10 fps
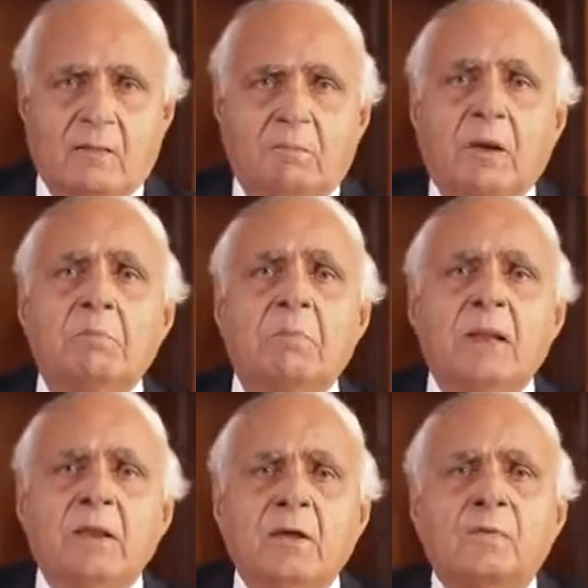but
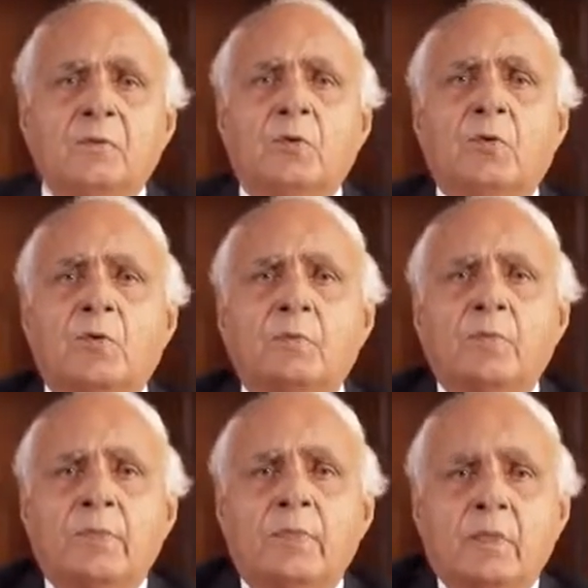many of you
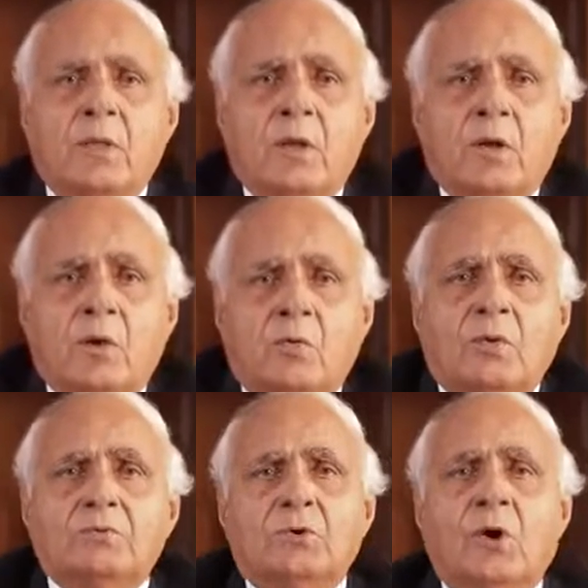
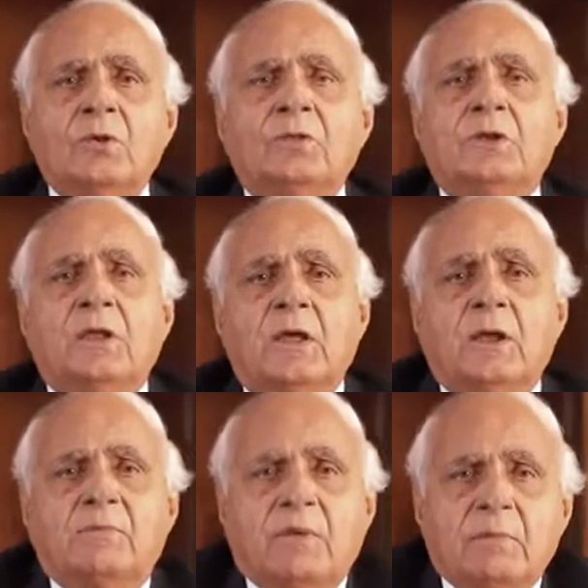who have joined the
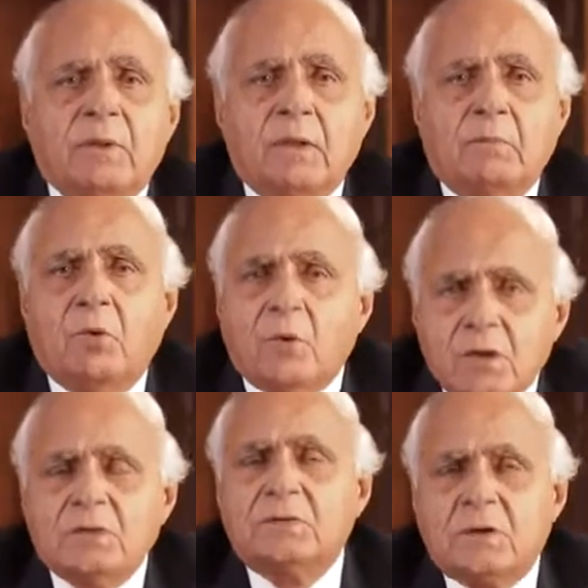DLF family more
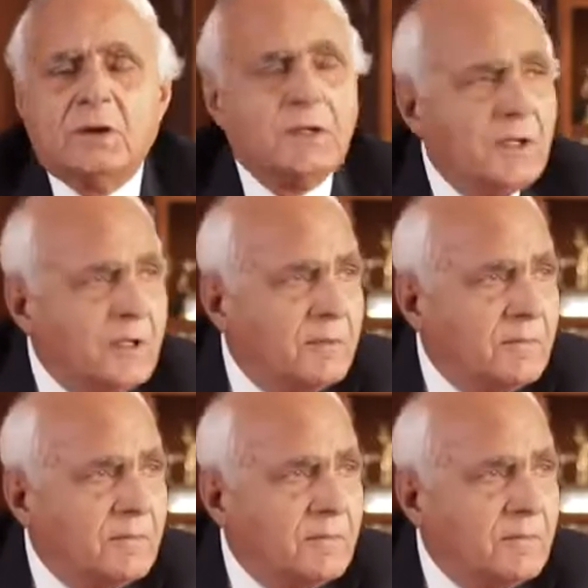recently